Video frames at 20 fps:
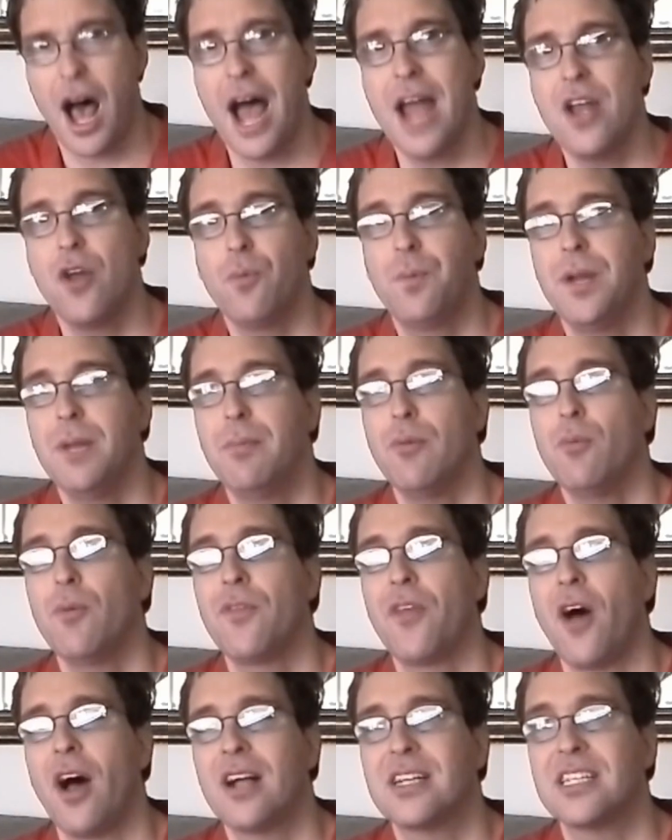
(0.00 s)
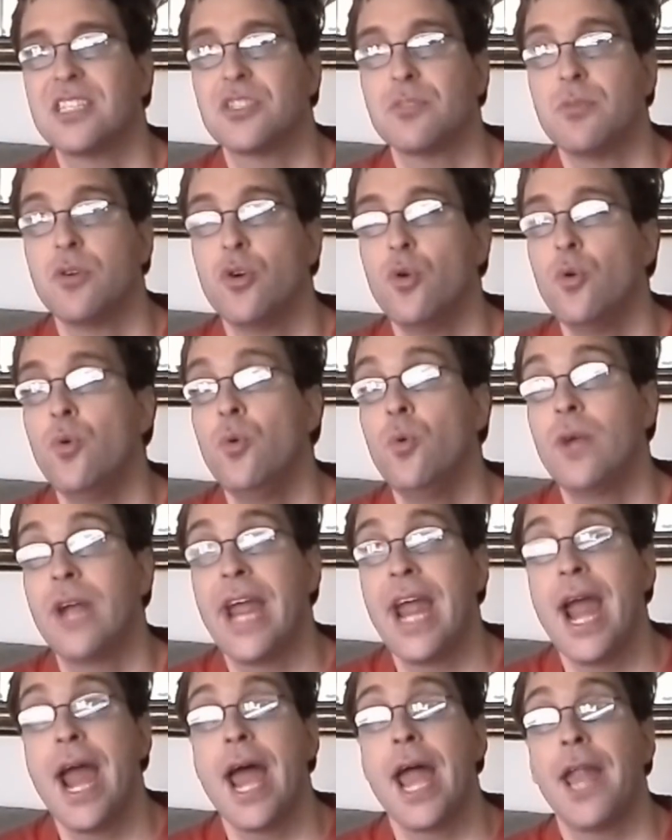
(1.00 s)
I know people with autism who
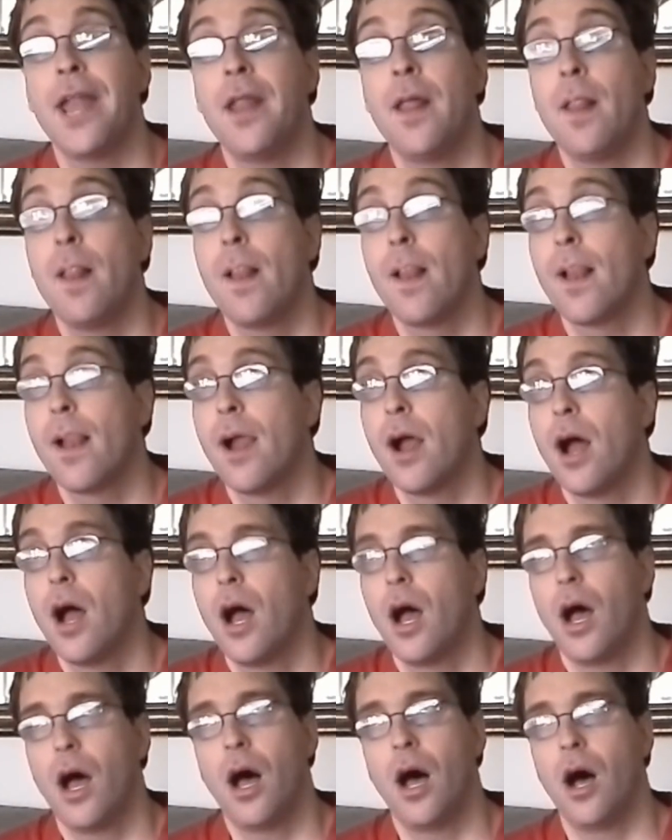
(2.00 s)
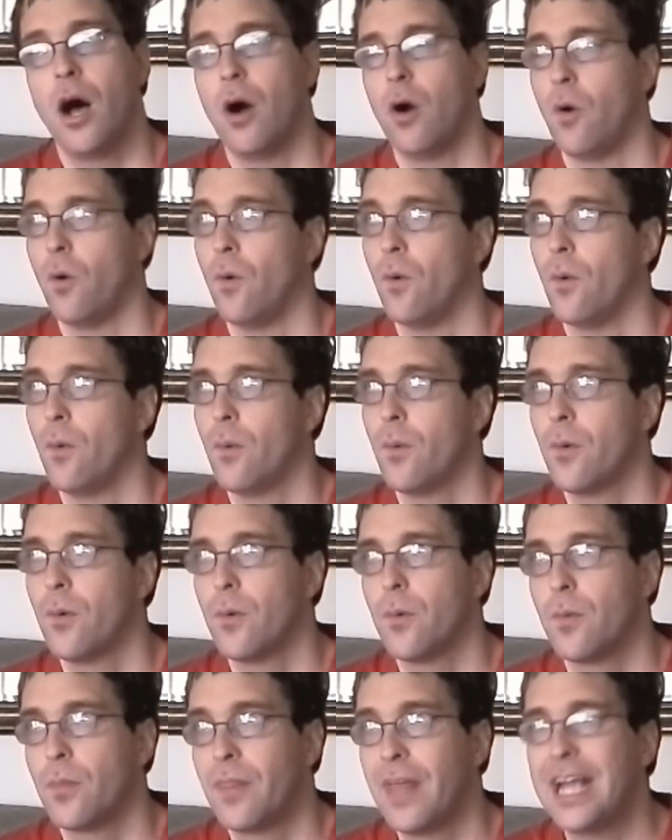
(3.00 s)
can,
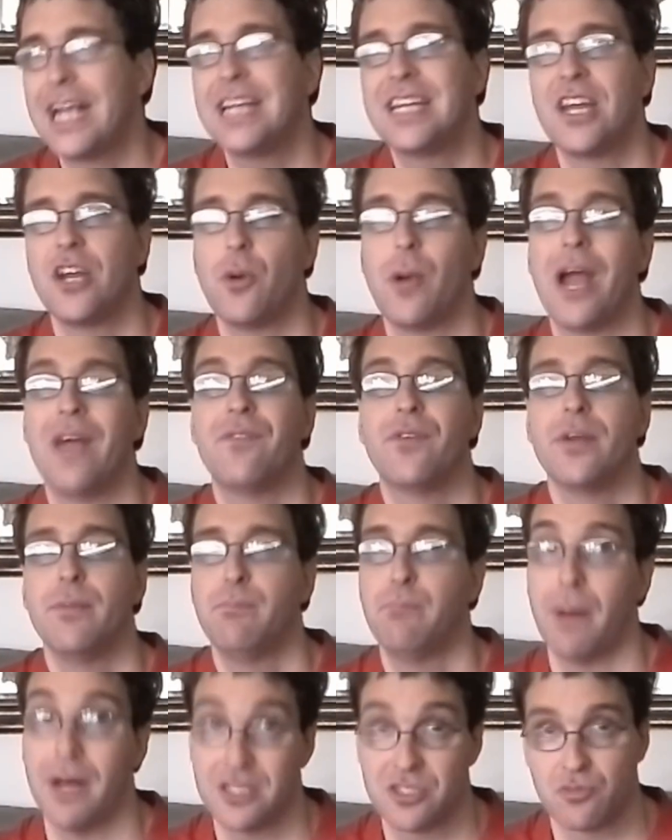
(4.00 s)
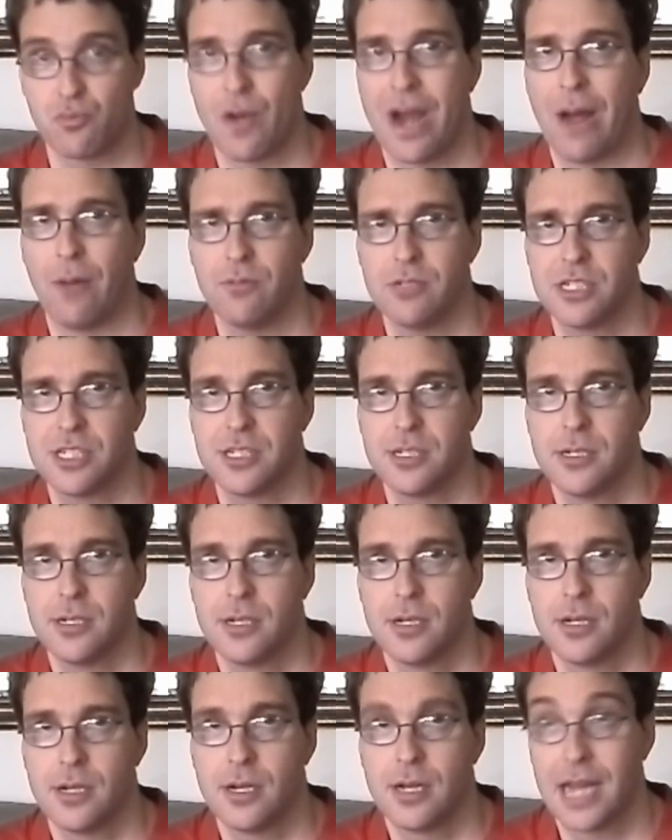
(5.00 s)
they can tell you every bus route
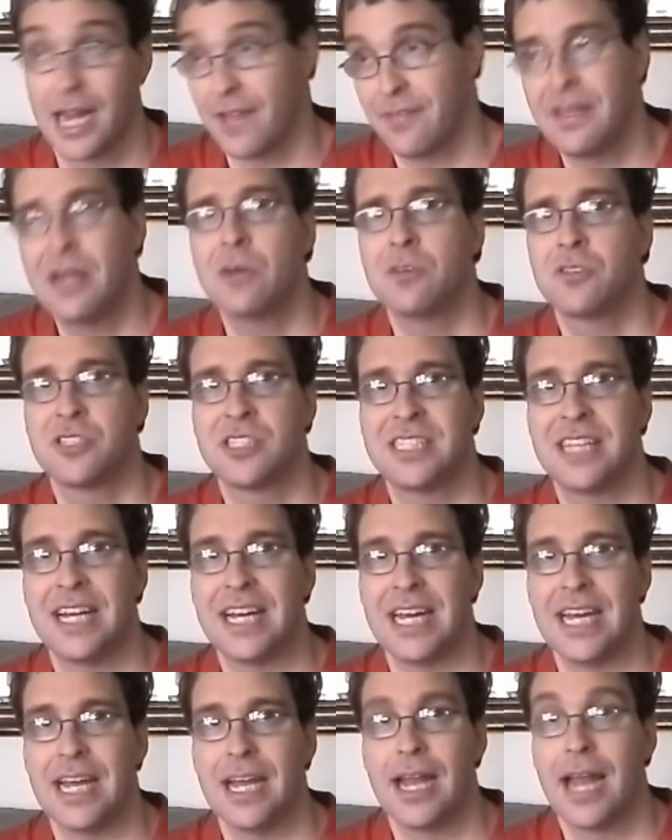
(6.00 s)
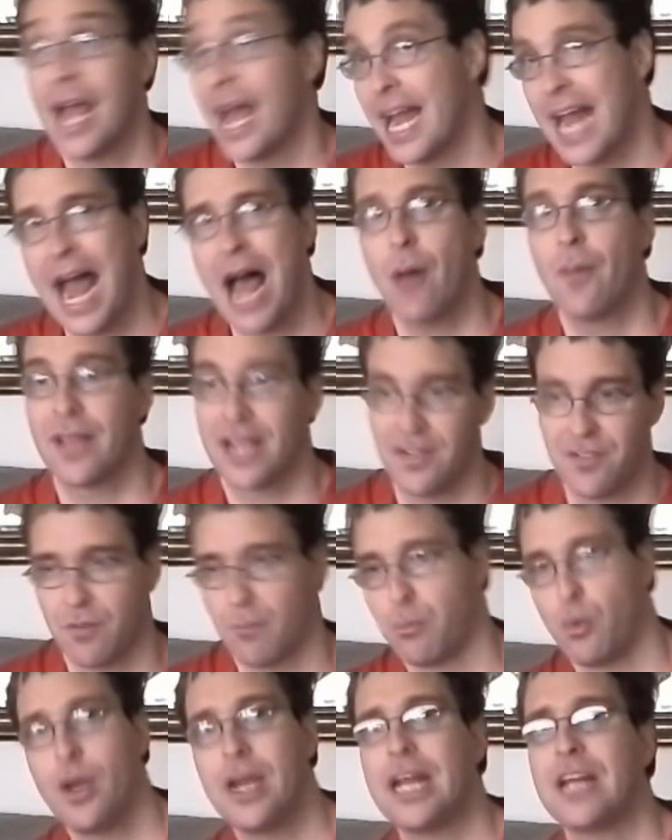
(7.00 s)
in their city and how they get from
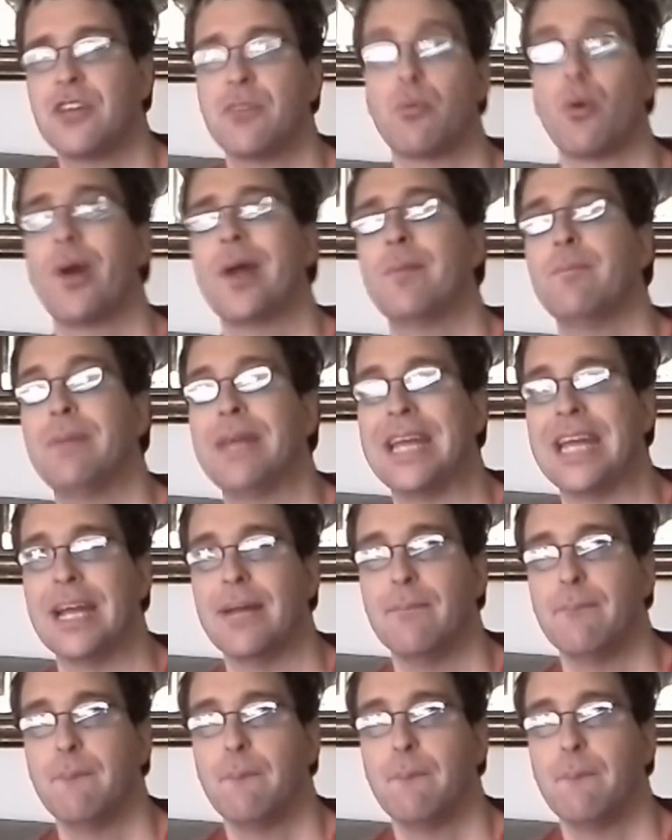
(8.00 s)
point A to point B